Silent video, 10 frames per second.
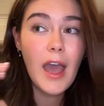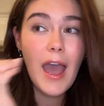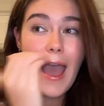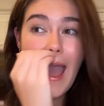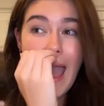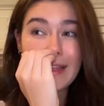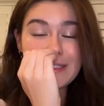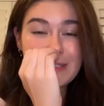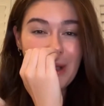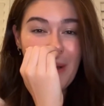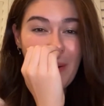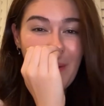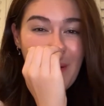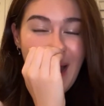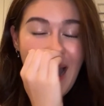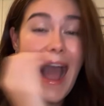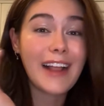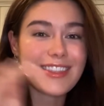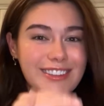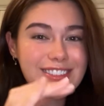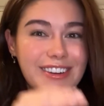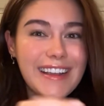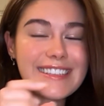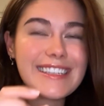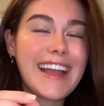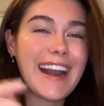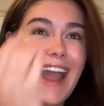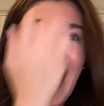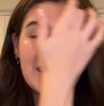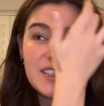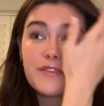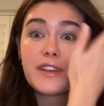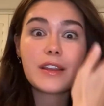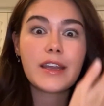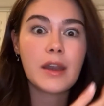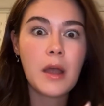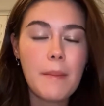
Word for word: And so I looked crazy and I had to fill in my